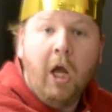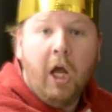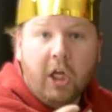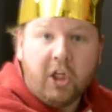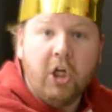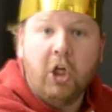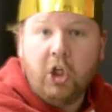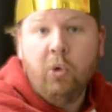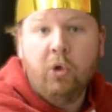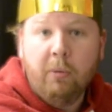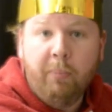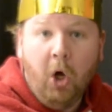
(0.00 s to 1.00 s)
and kick you
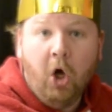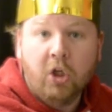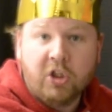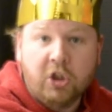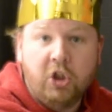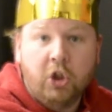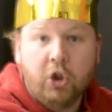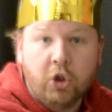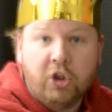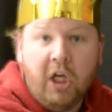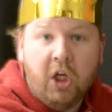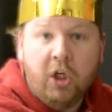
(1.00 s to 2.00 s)
in the balls until you're
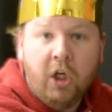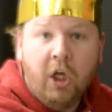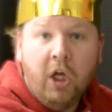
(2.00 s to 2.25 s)
dead